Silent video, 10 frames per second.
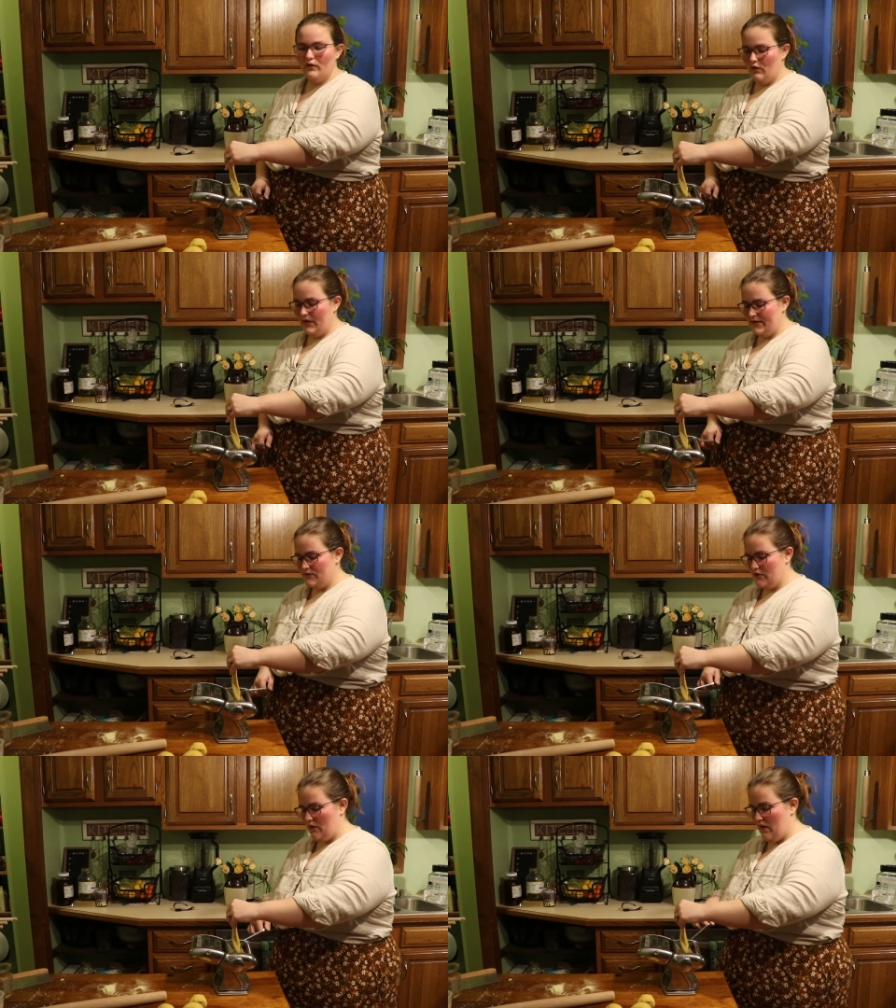Okay,
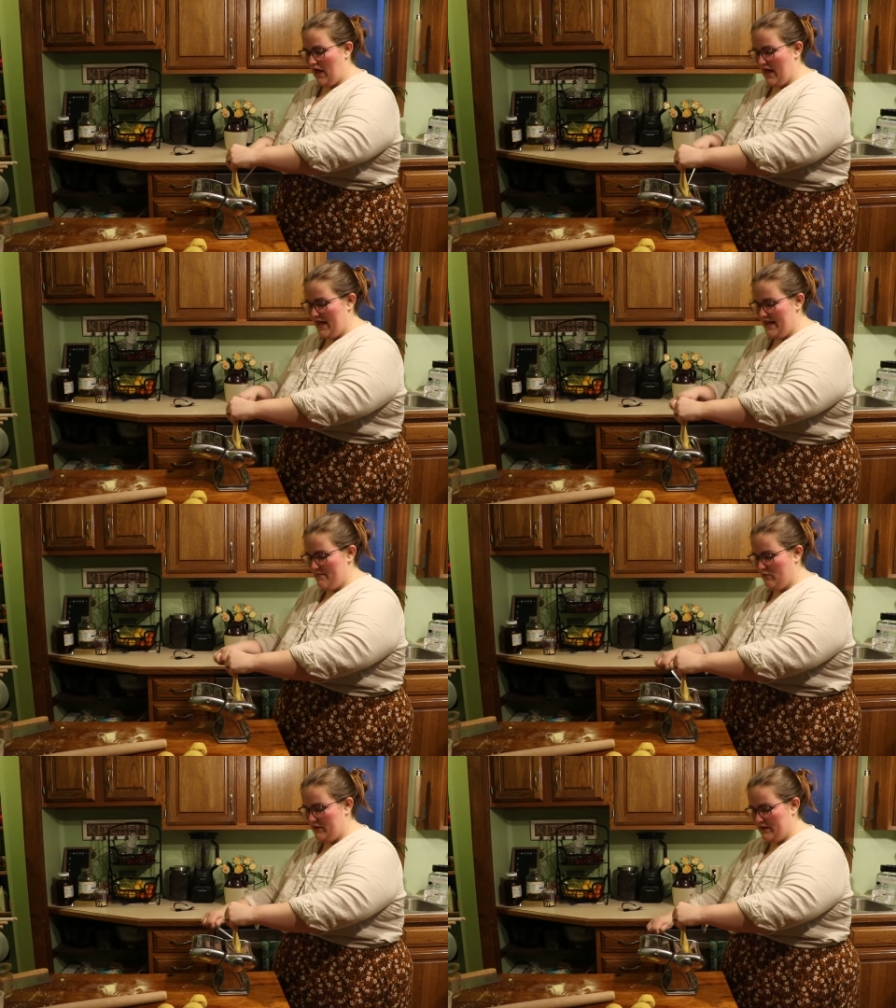so I
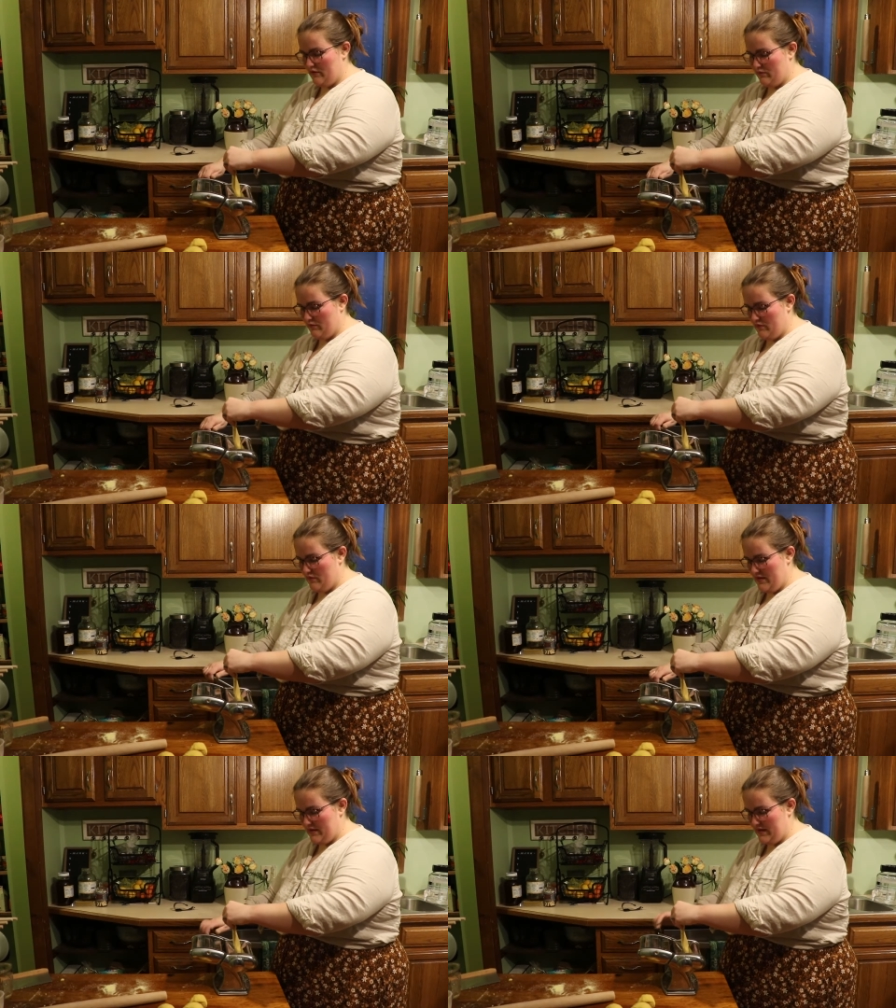am putting it through
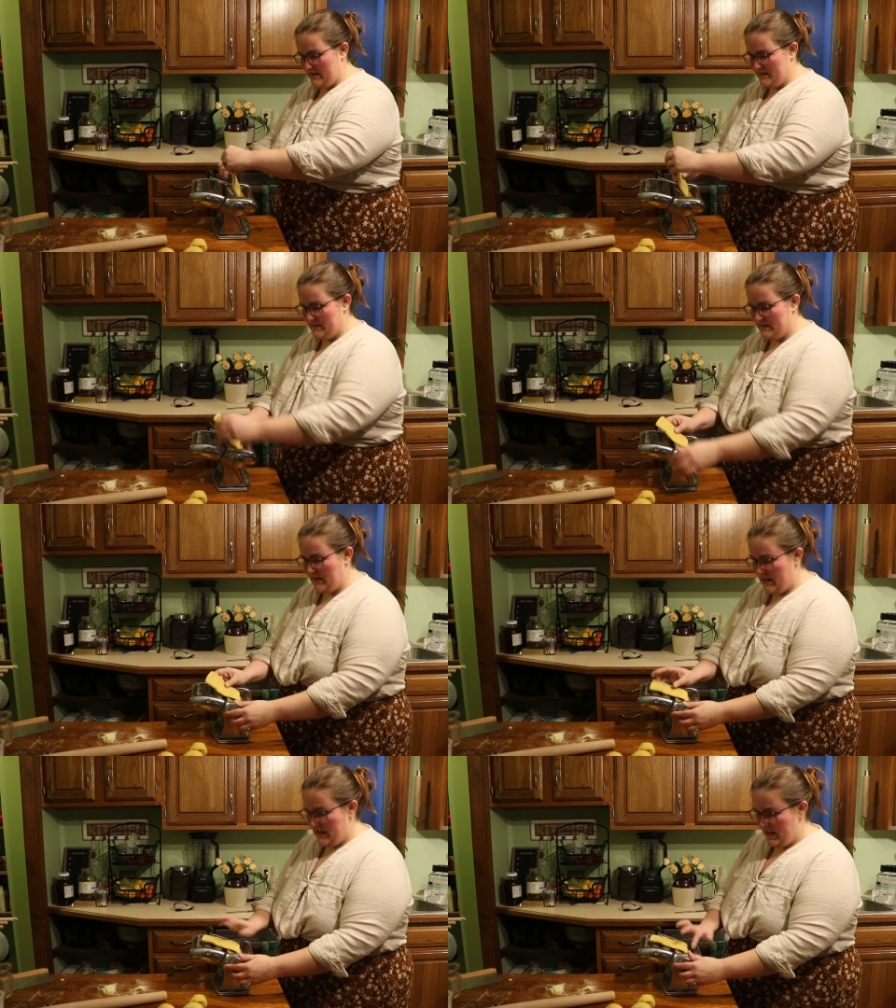this
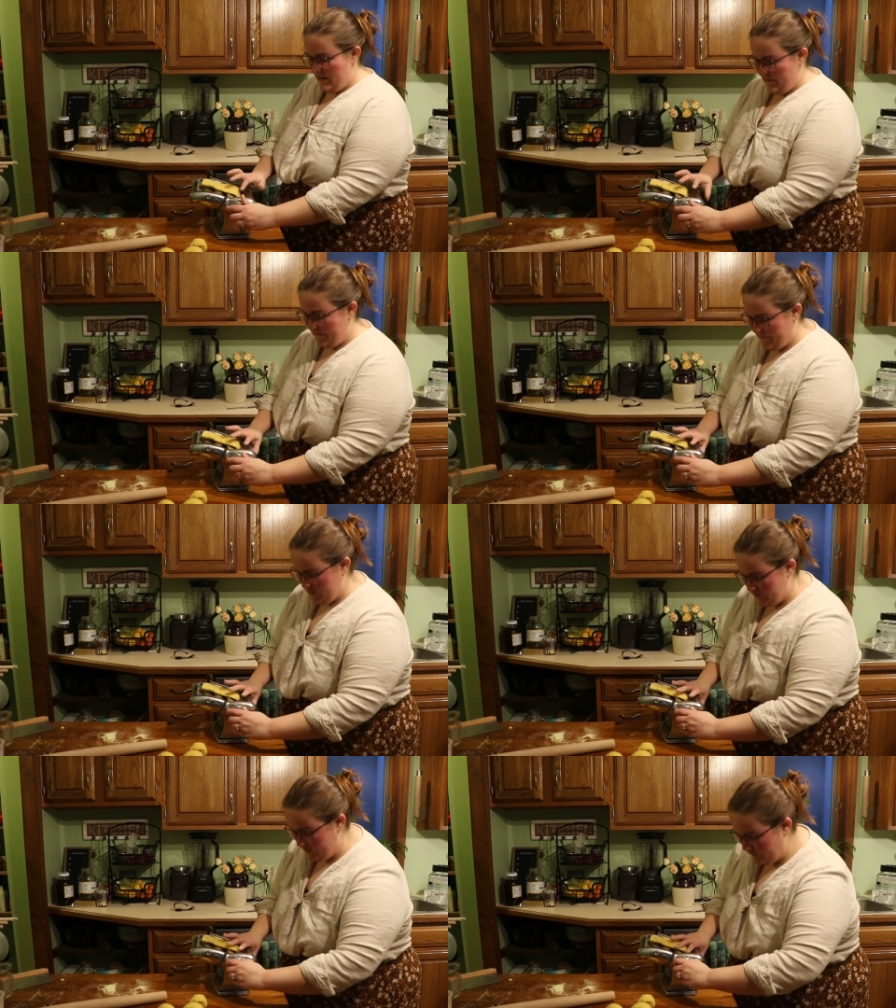
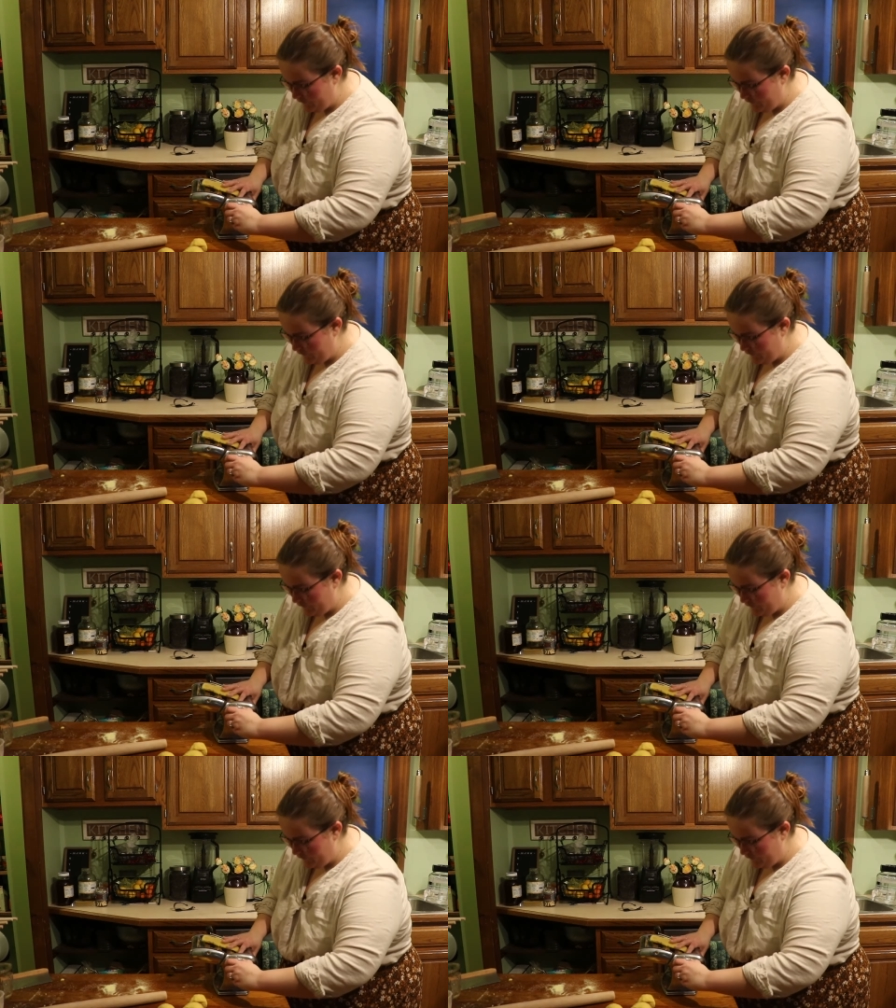first little